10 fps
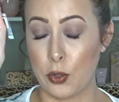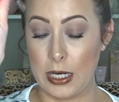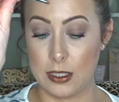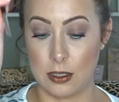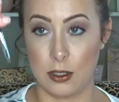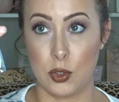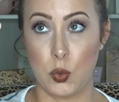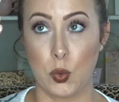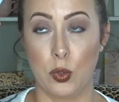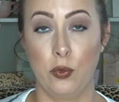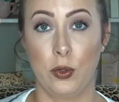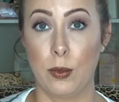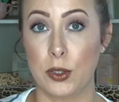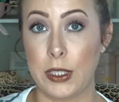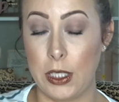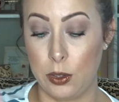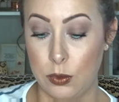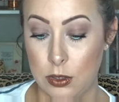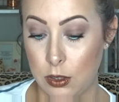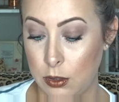Great tool for
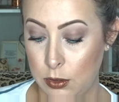multi-use.